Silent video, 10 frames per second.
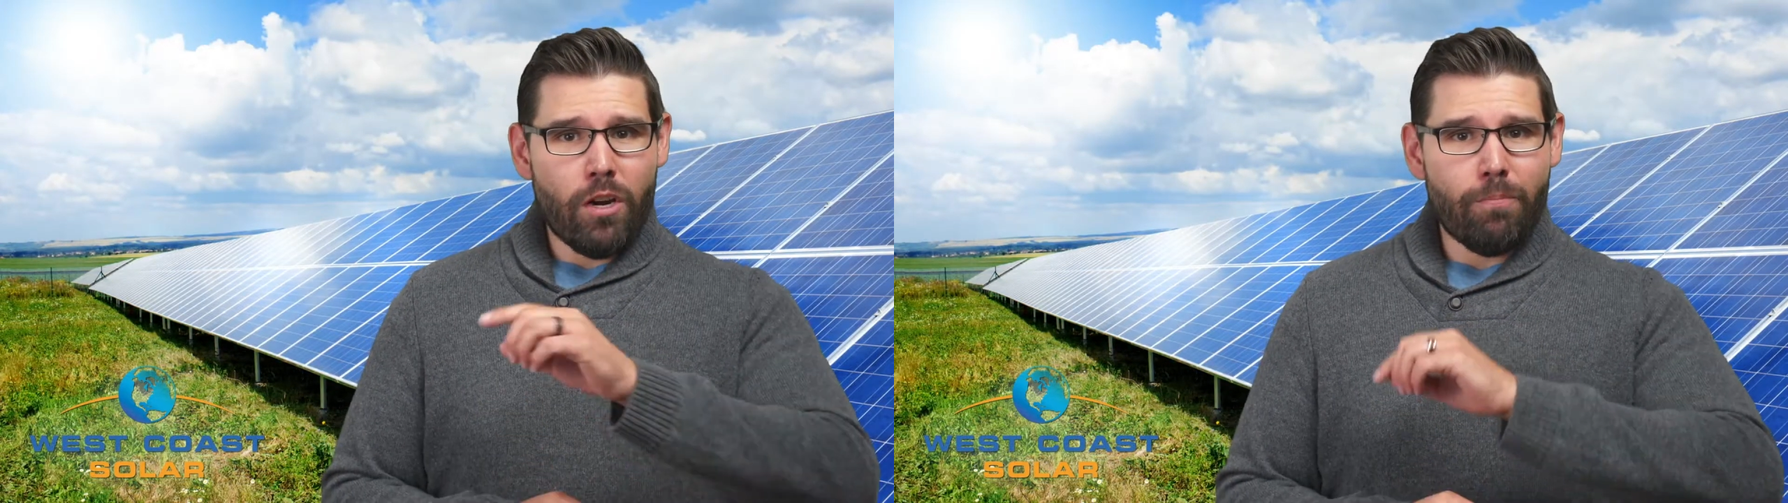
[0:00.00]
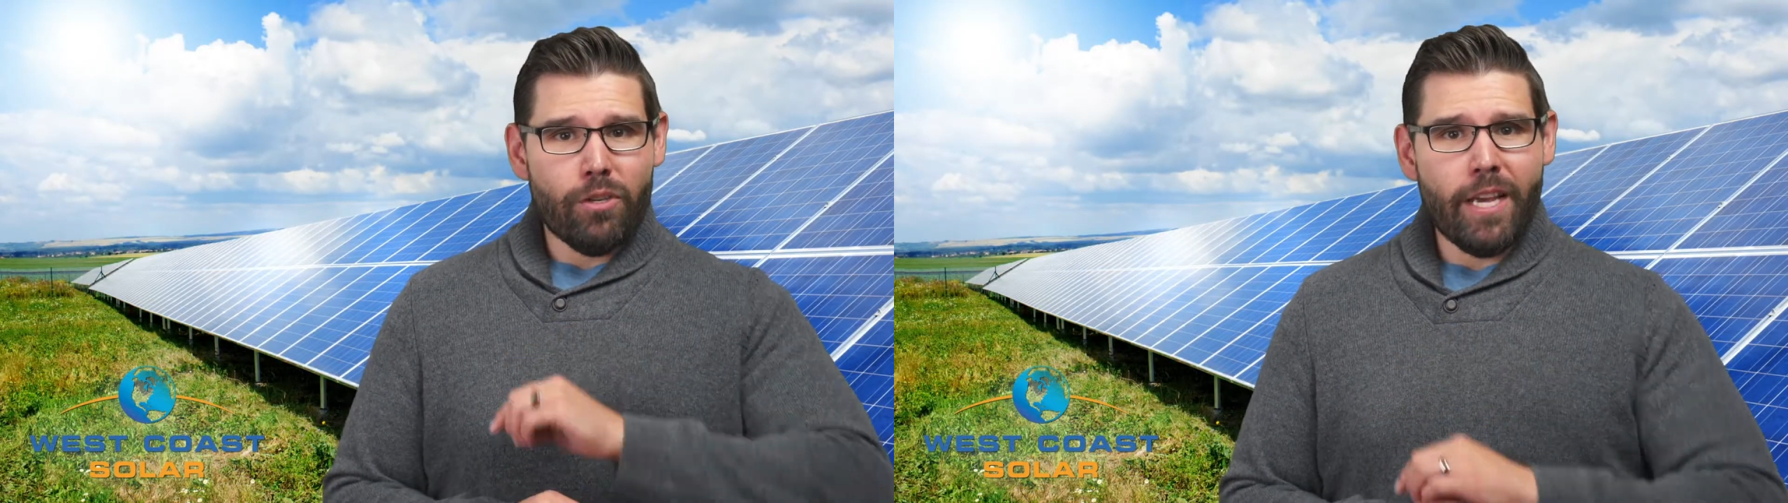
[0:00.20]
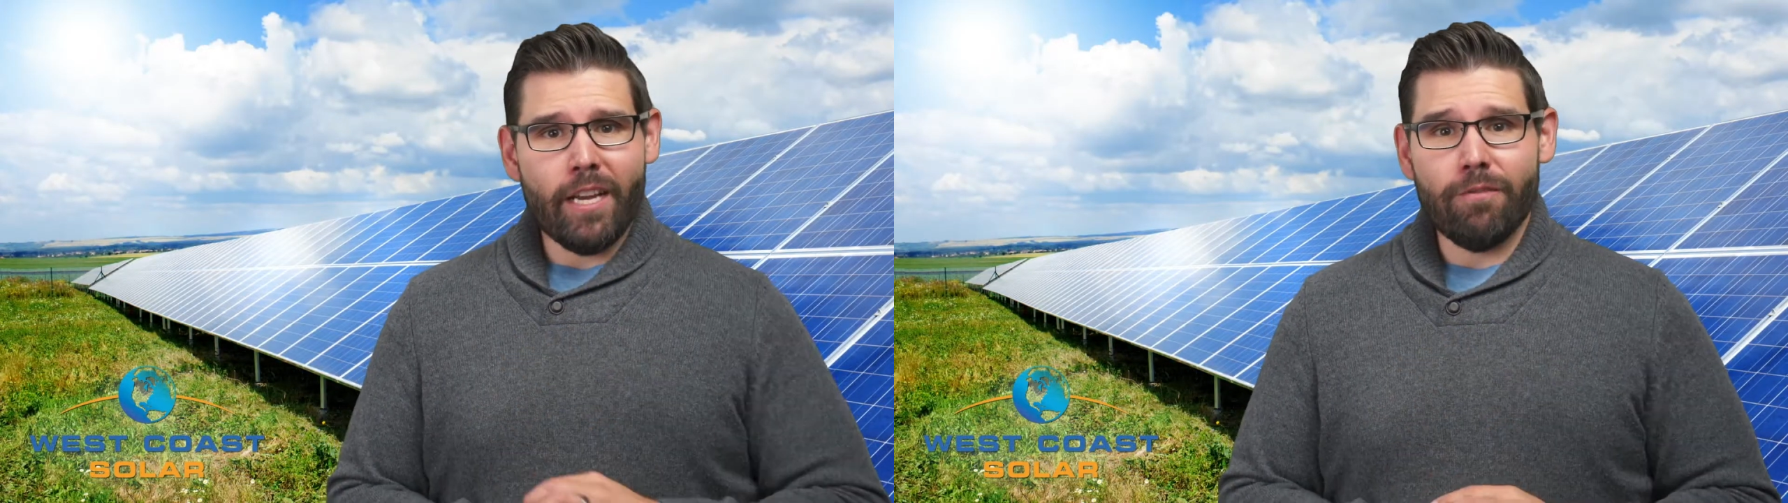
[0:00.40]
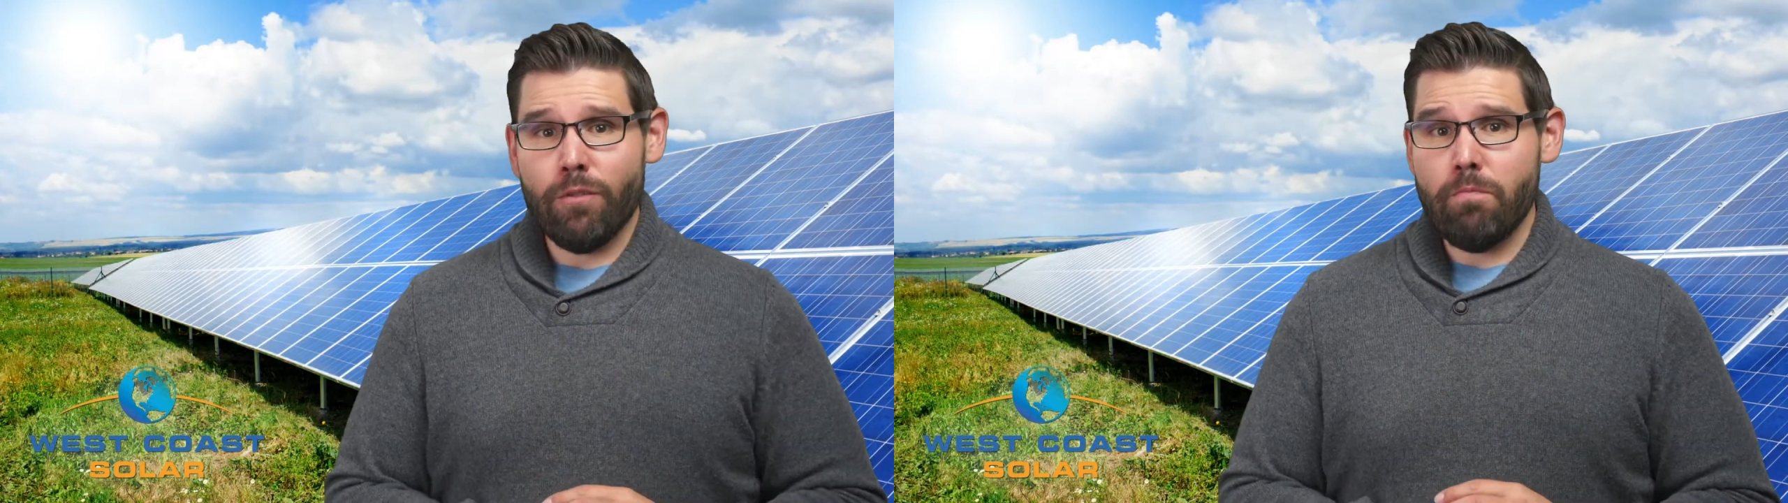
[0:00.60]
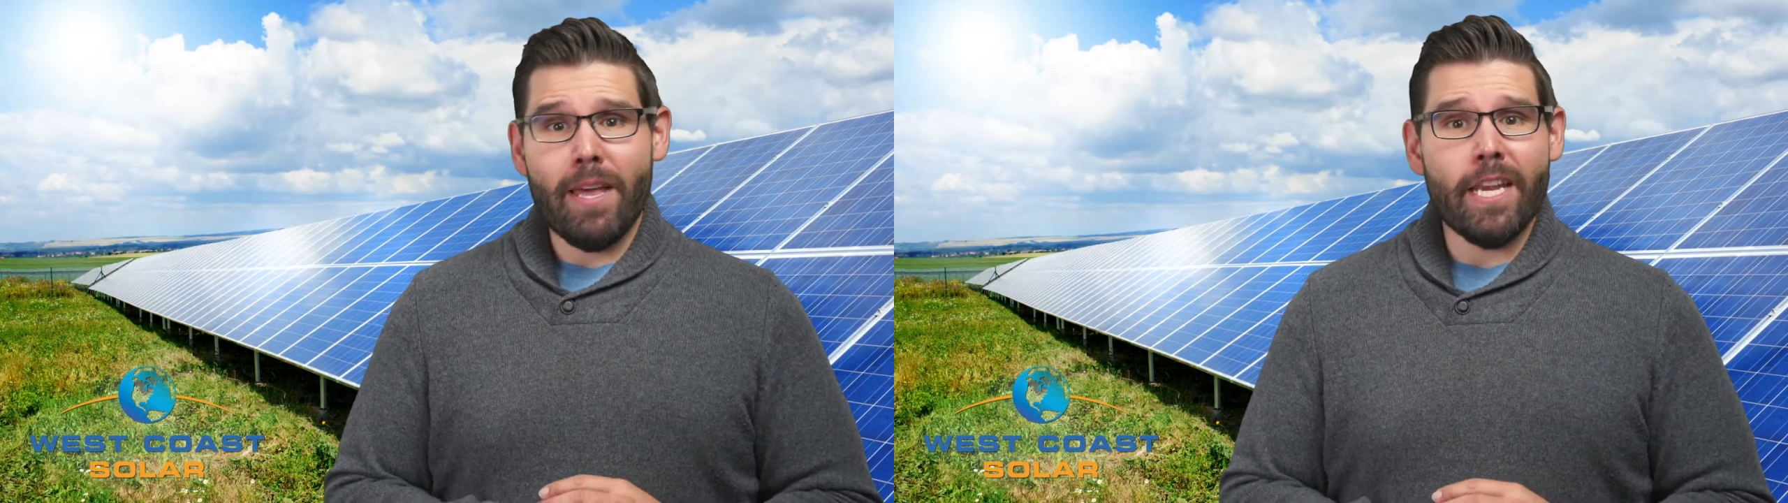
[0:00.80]
to protect for
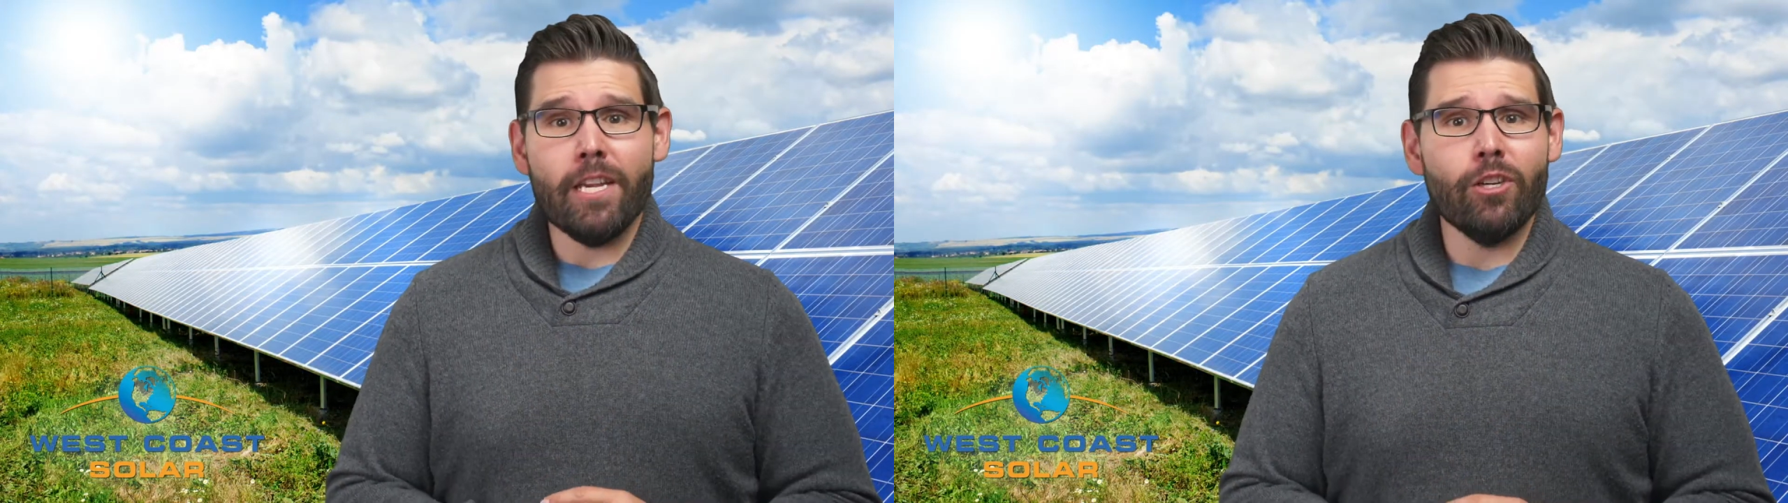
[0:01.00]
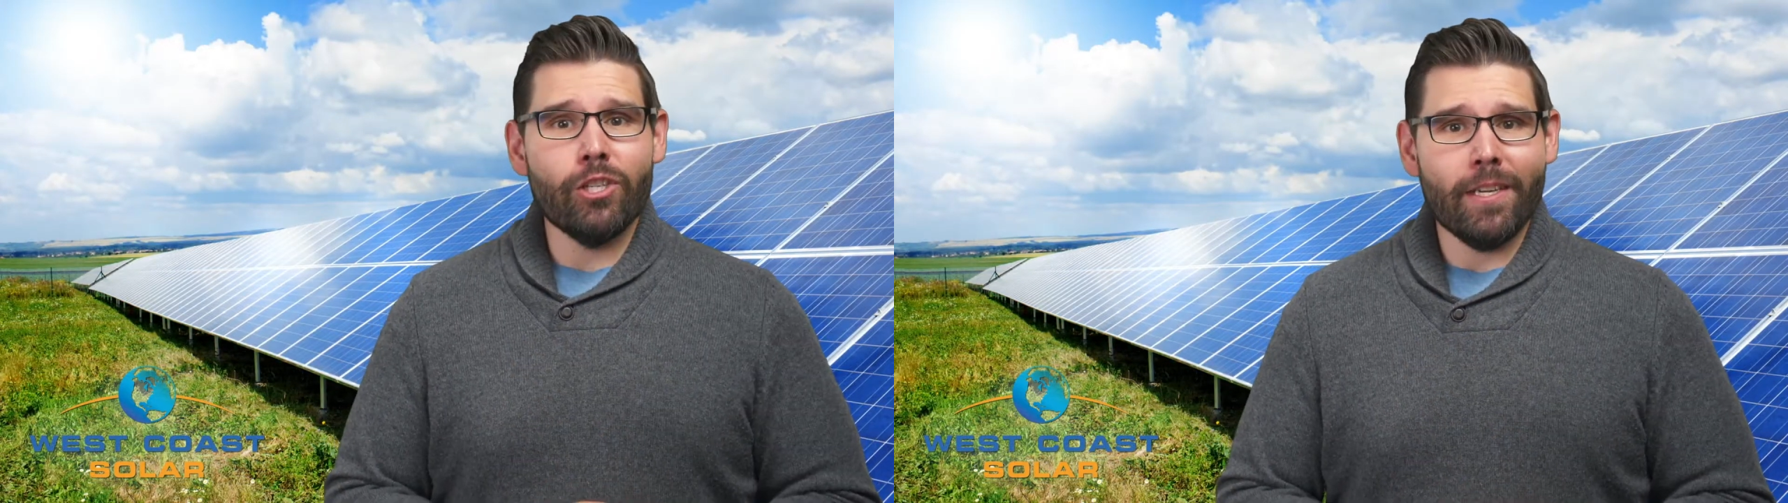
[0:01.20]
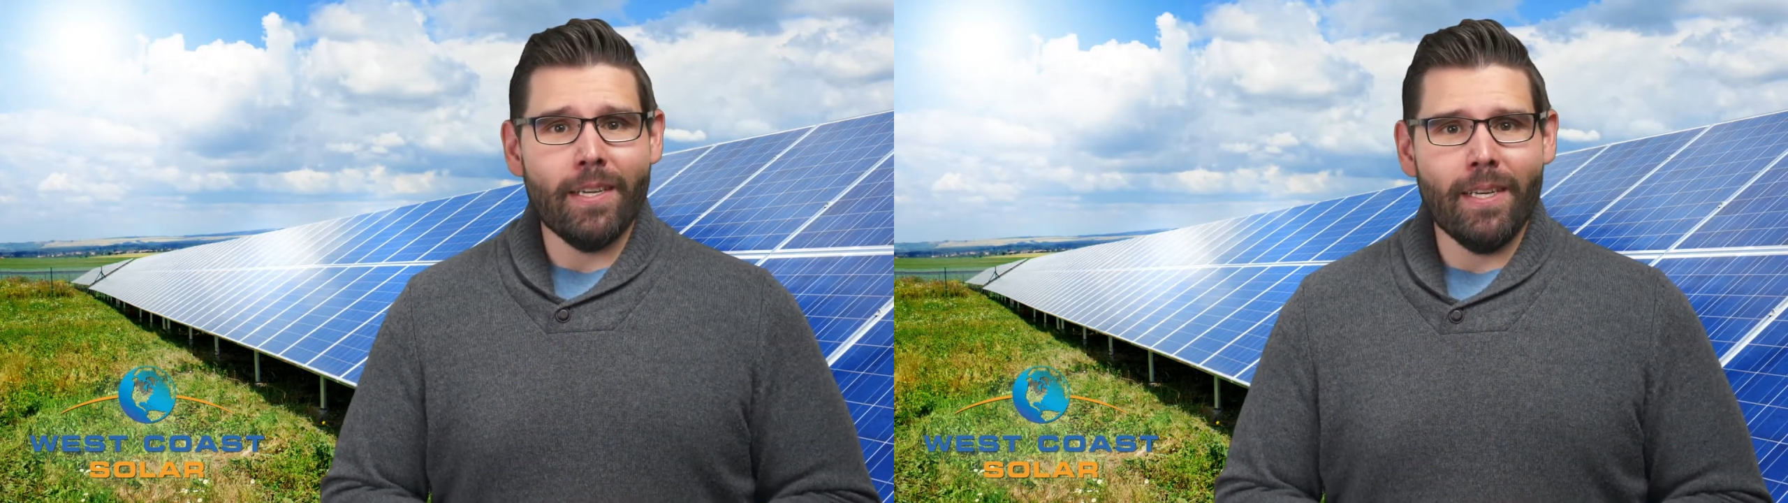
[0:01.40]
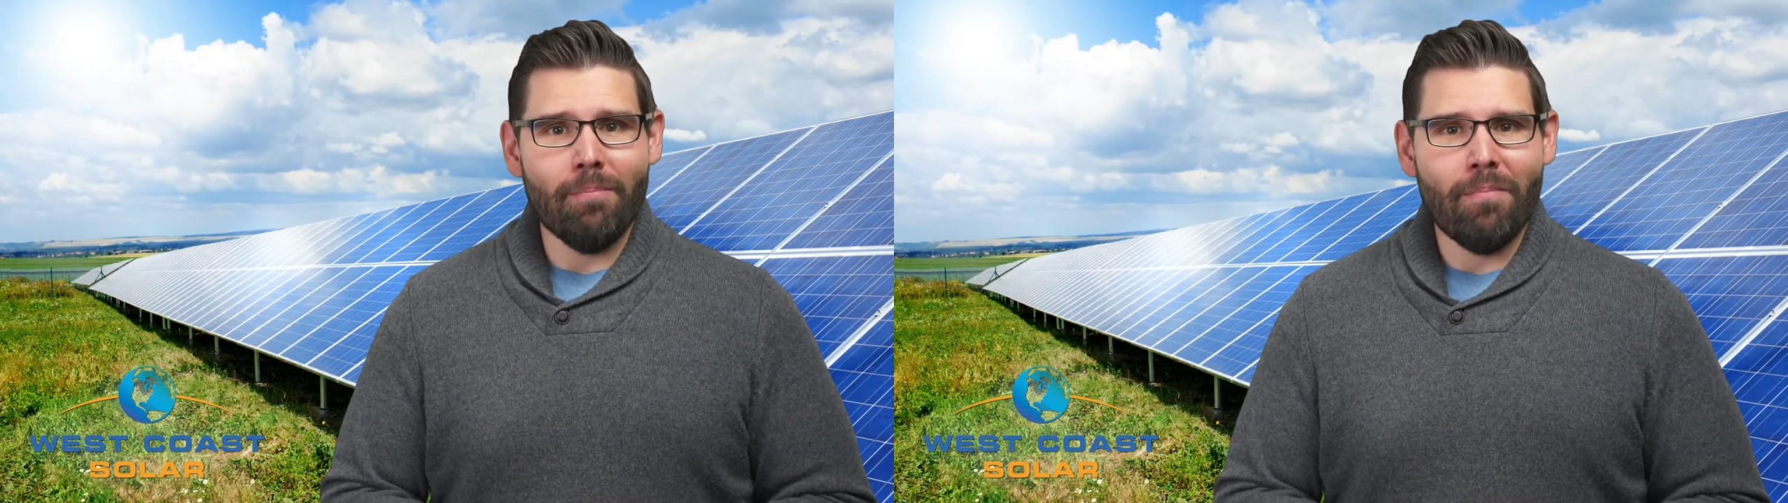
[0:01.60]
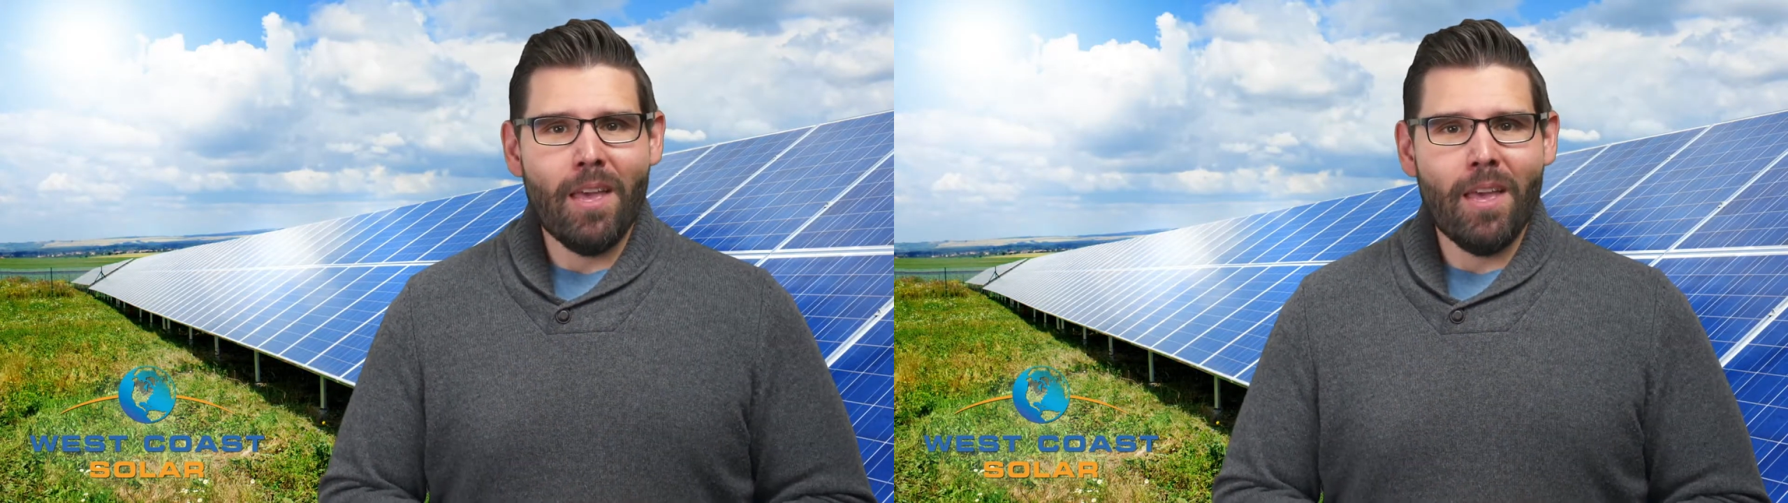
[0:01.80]
many years to come.